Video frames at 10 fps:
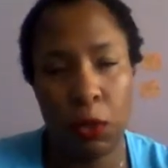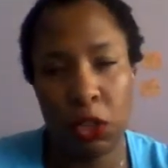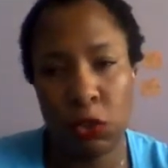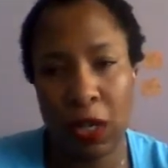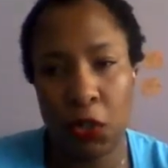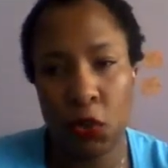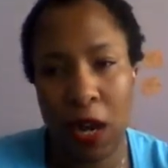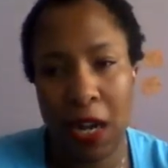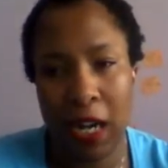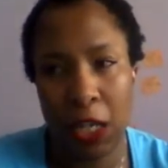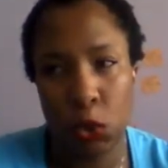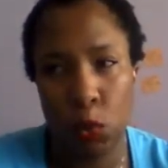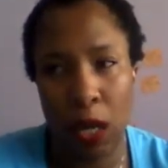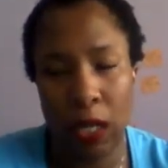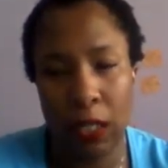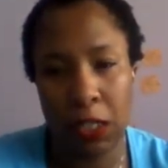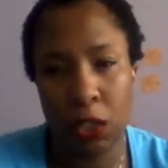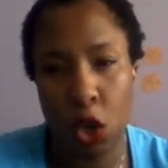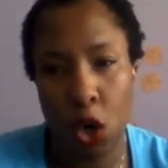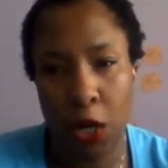the more strength training as well
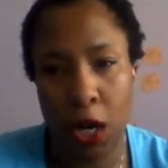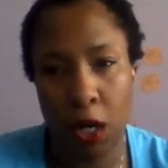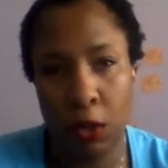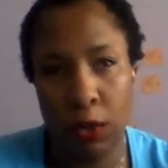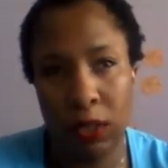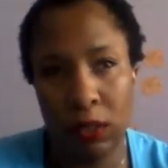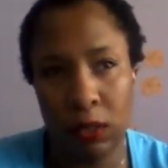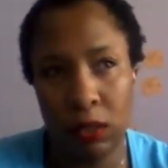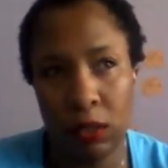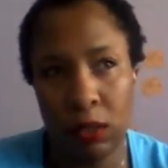as cardio, and